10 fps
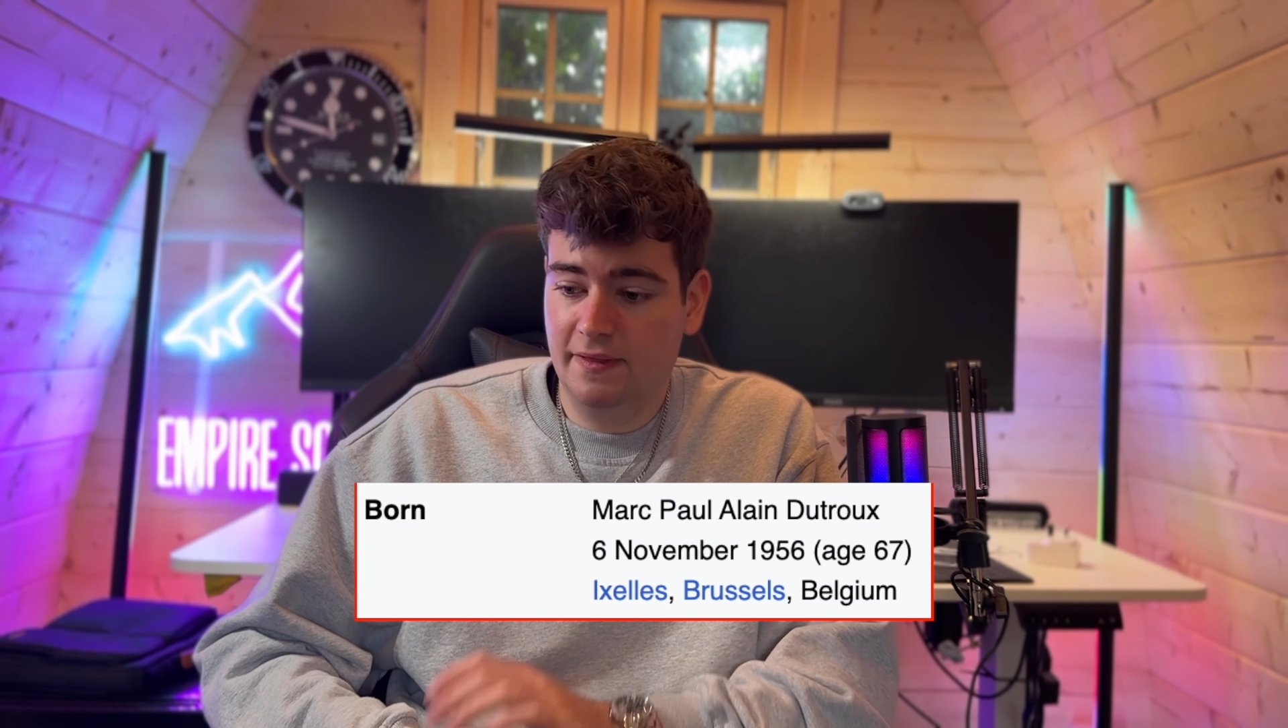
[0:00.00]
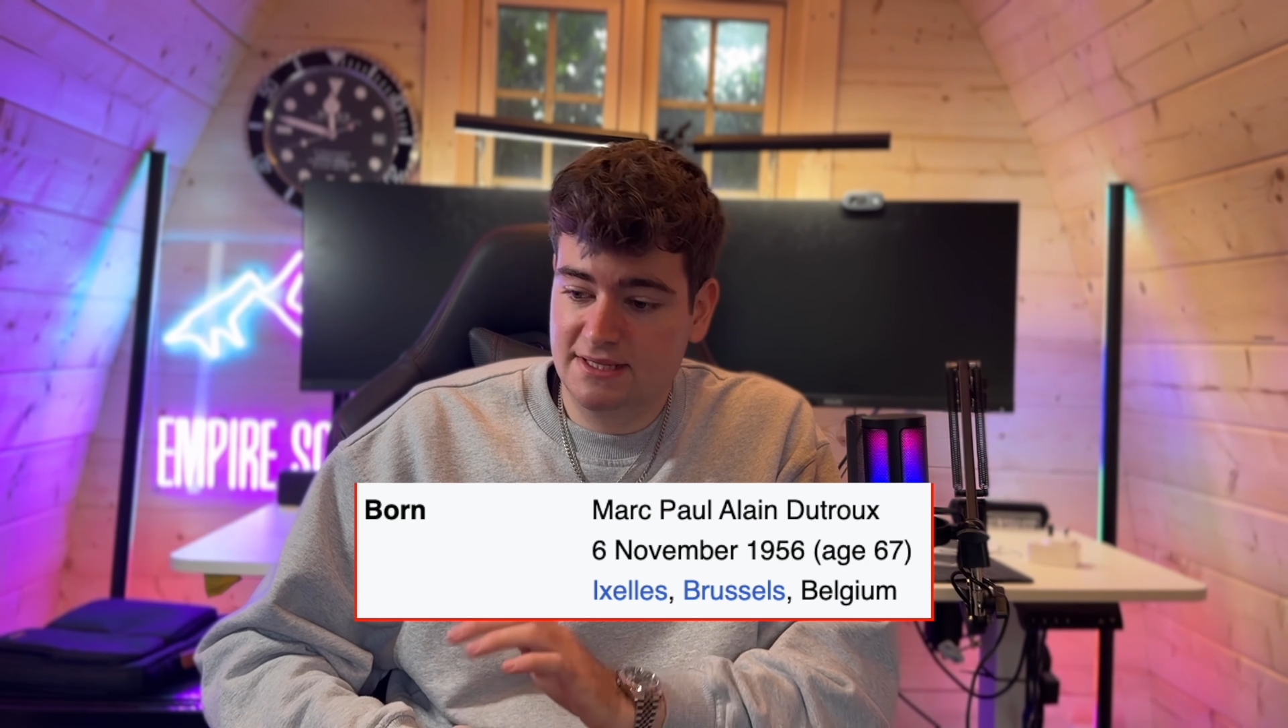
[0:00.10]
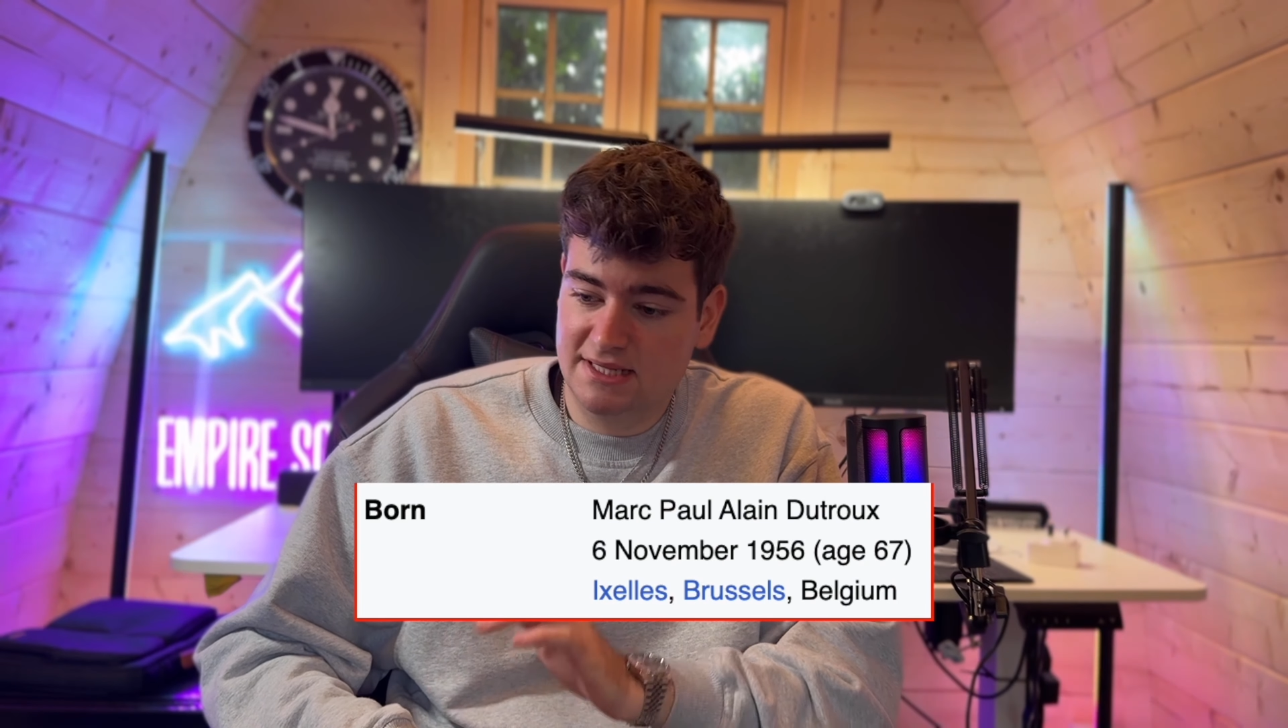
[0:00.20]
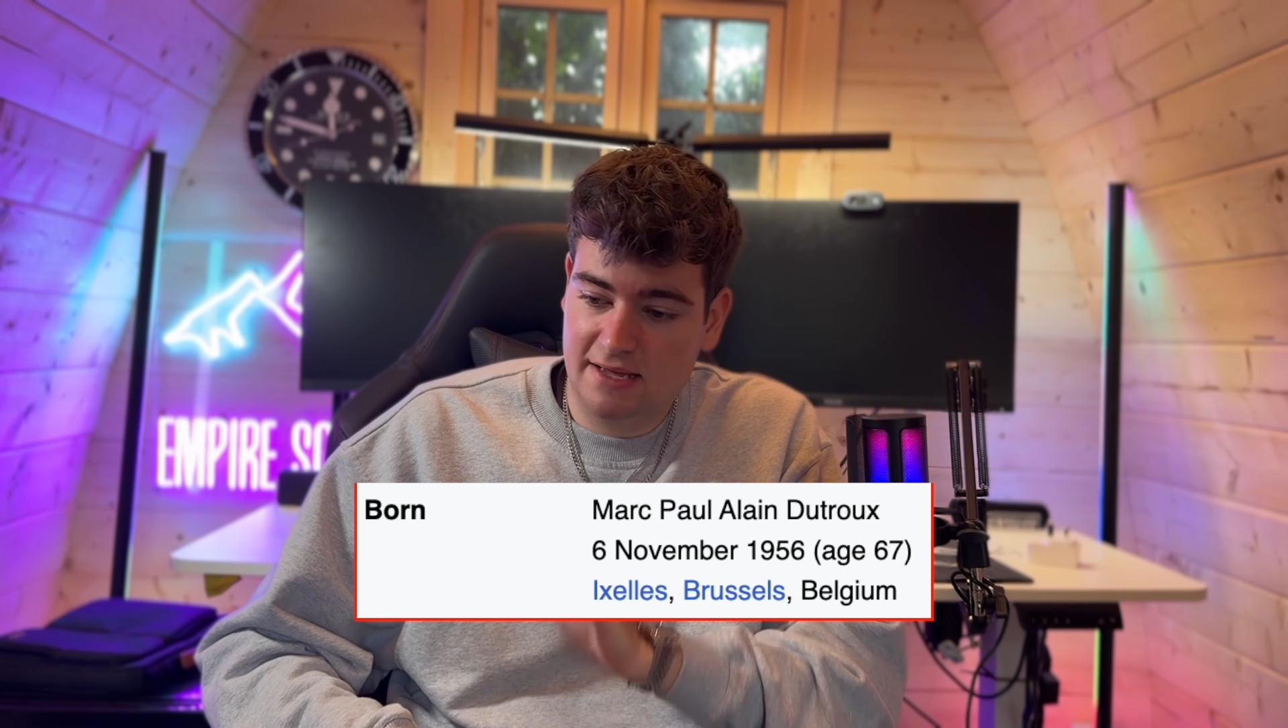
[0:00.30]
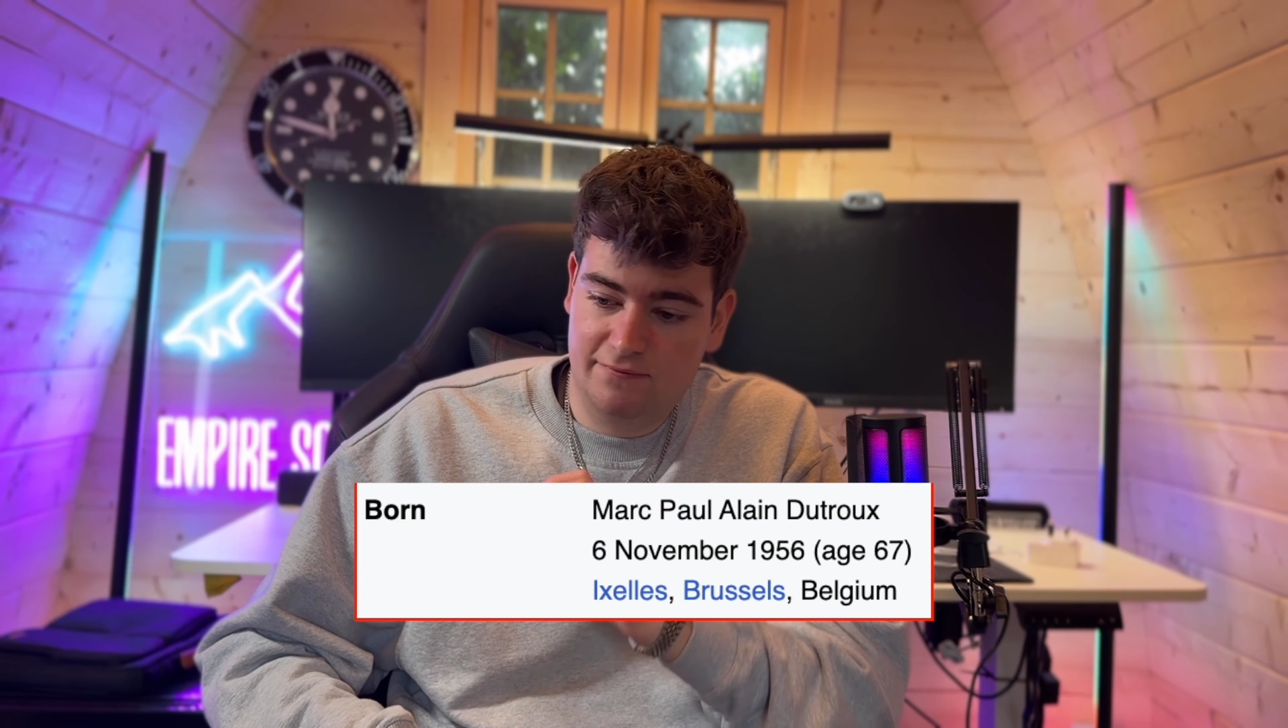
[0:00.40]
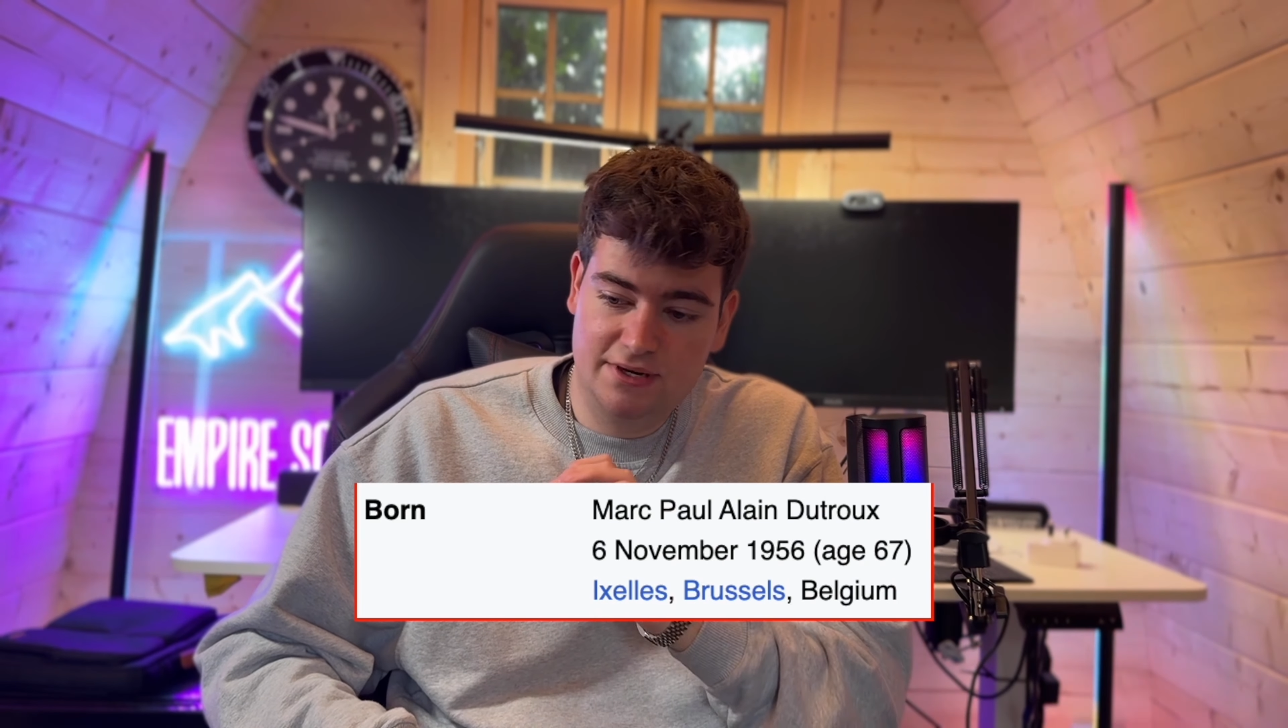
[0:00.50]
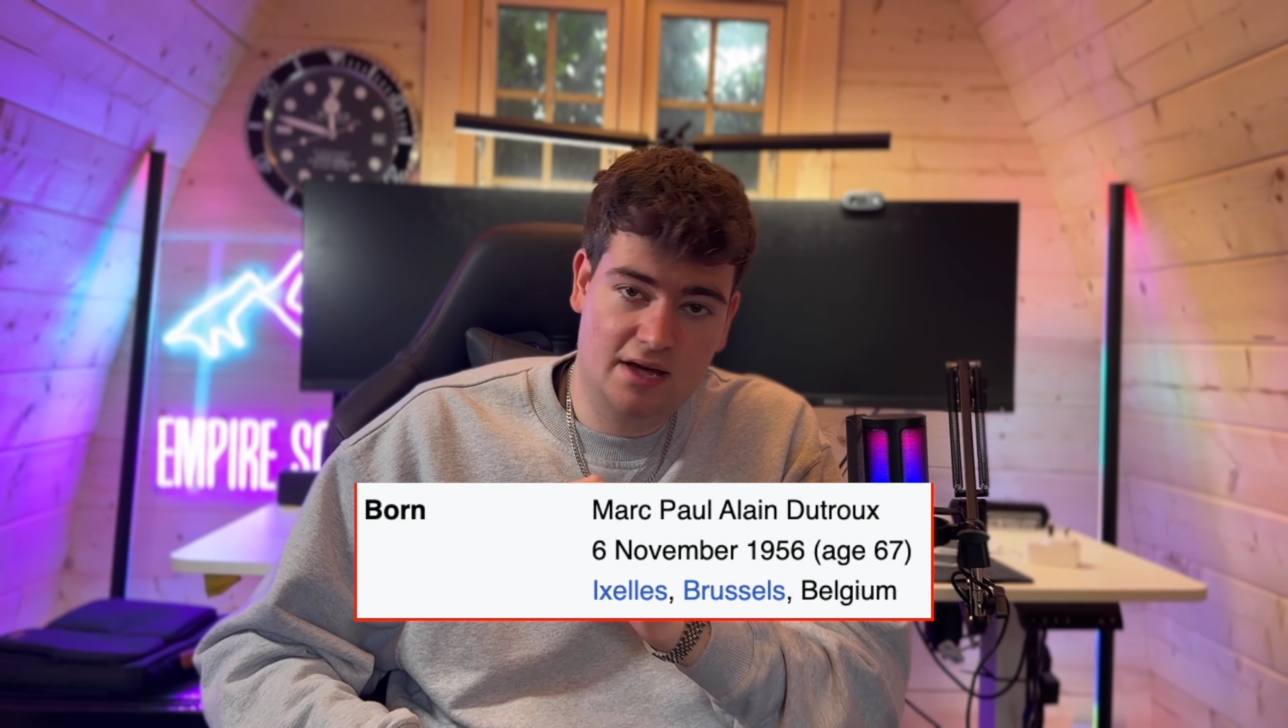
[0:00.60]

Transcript: the 6th,